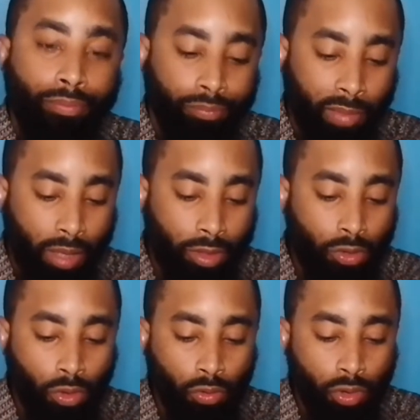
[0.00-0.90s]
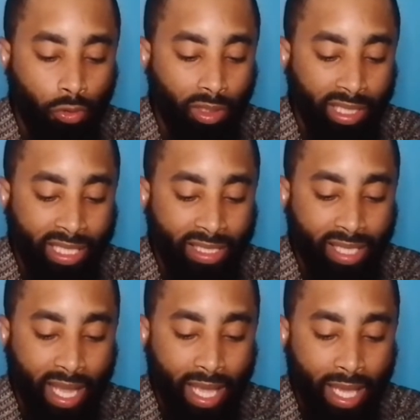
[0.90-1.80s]
Now this one was released
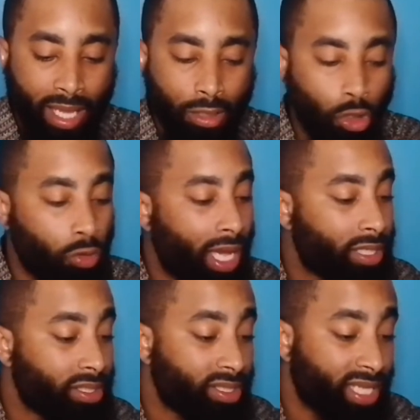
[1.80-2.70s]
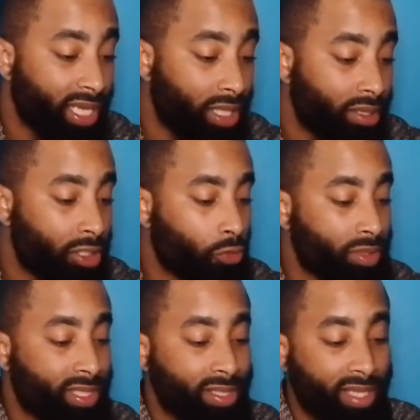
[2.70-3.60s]
in 2010. This
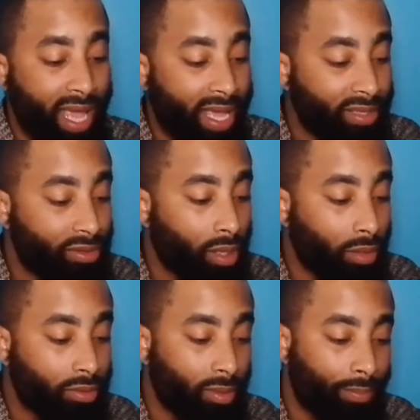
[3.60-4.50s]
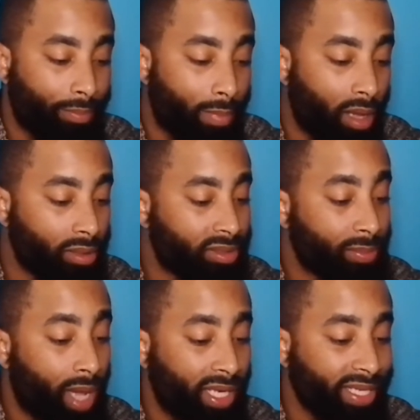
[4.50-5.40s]
one says it has some
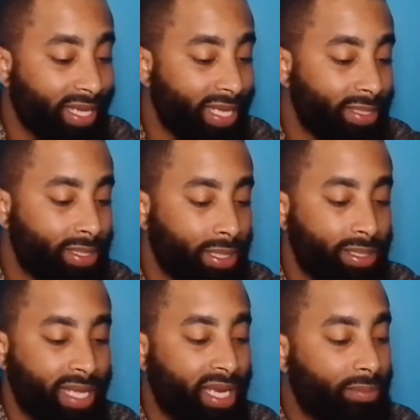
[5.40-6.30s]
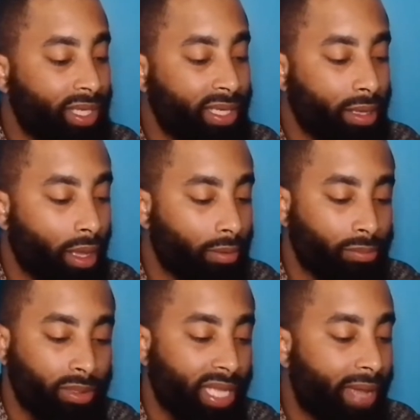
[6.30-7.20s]
Somalia incense,
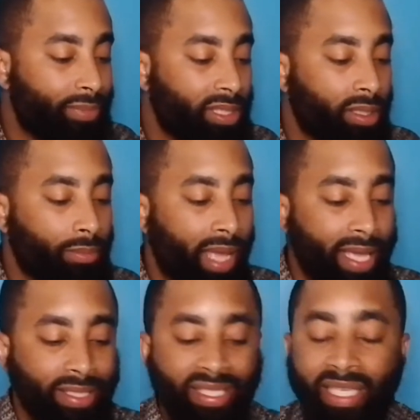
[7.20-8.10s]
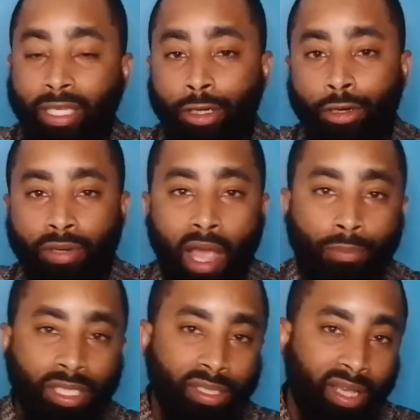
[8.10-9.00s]
elemi, labdanum, and cedar. Now
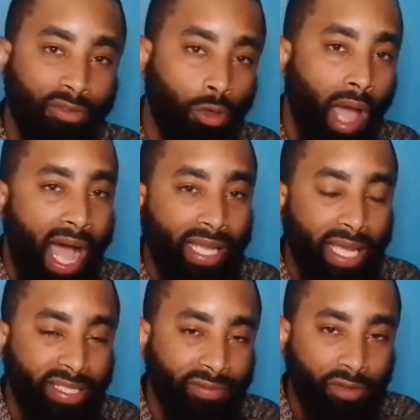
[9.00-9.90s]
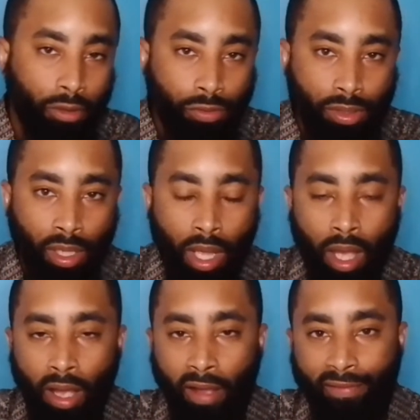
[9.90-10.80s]
I'm just giving you highlights of notes
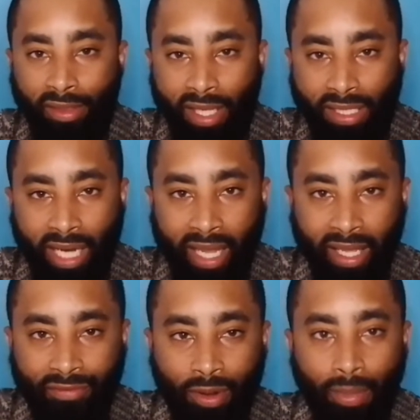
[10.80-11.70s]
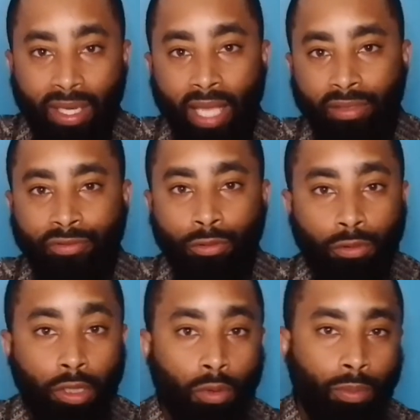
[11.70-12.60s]
of the things that I get from it, not the full
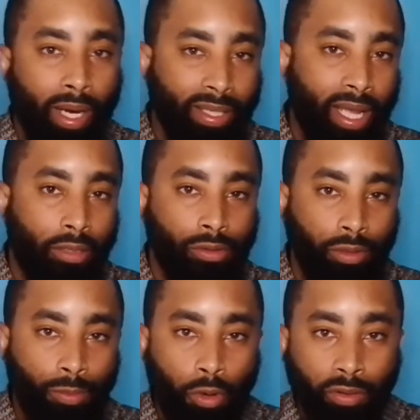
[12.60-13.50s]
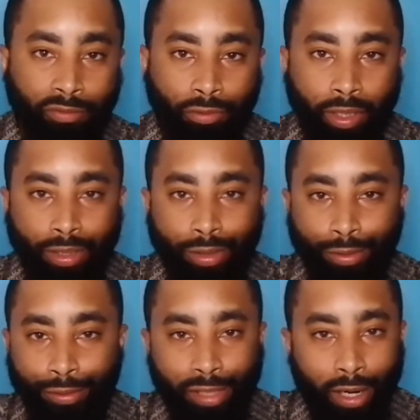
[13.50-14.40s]
note breakdown. So you're more than free
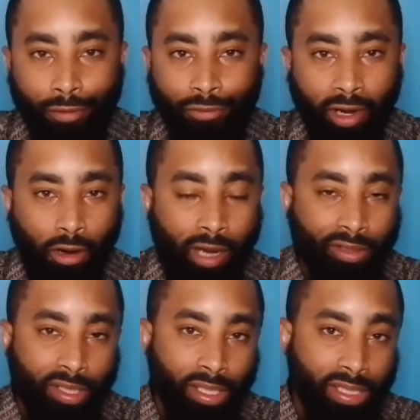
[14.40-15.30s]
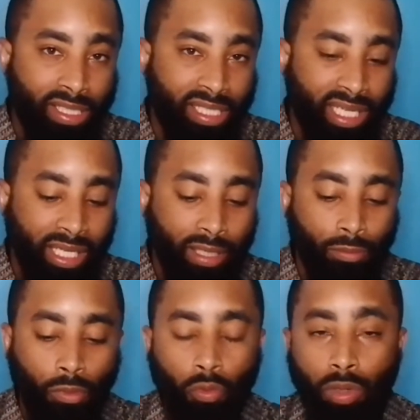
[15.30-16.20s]
to check on Fragrantica and
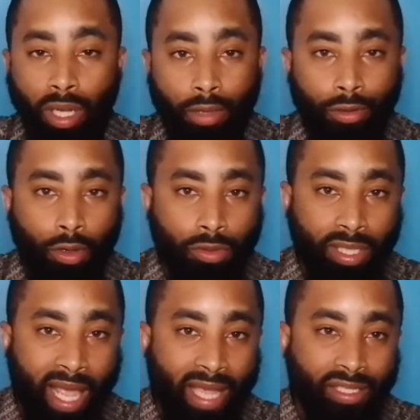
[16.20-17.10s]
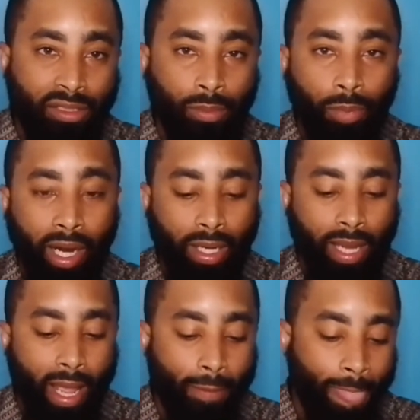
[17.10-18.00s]
see what other notes it has to break it
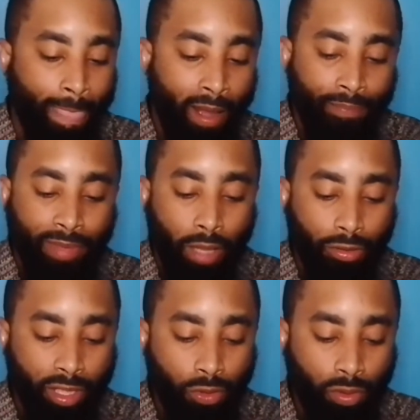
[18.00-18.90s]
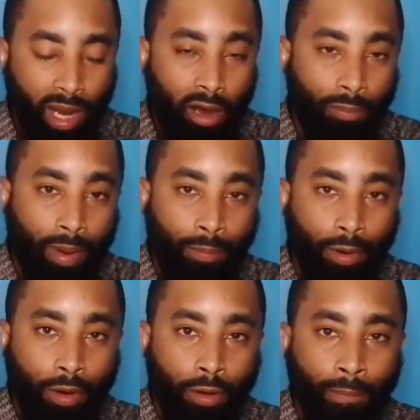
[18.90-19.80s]
down. Now this one, I
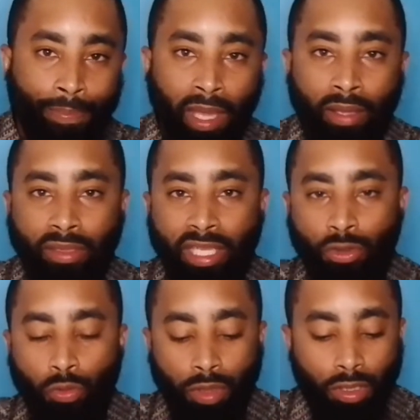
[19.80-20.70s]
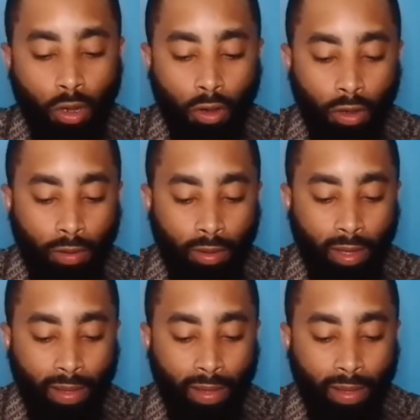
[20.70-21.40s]
remember this was on